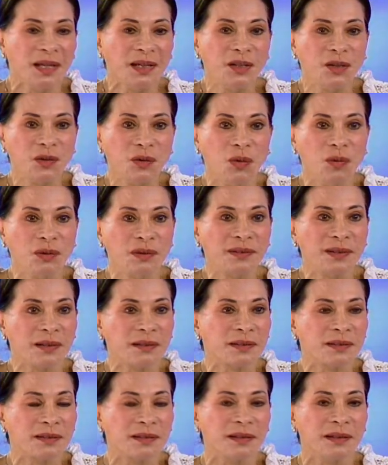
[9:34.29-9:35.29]
you don't
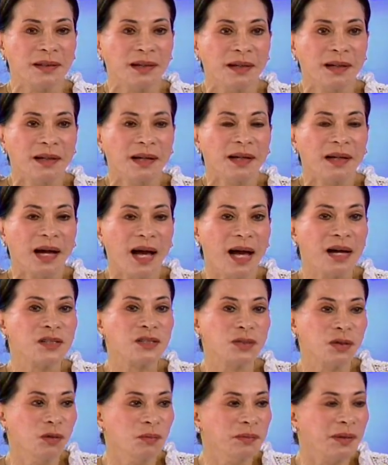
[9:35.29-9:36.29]
just
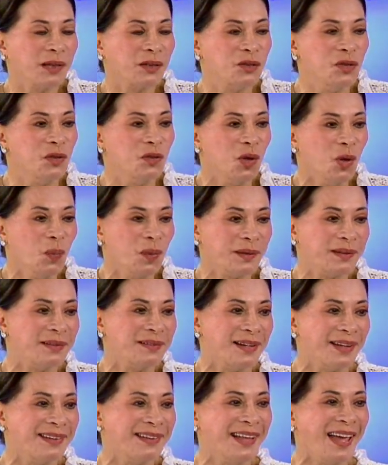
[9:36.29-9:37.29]
assume that you know it
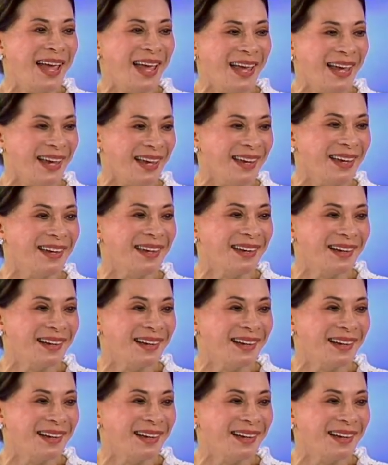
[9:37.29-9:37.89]
in a day.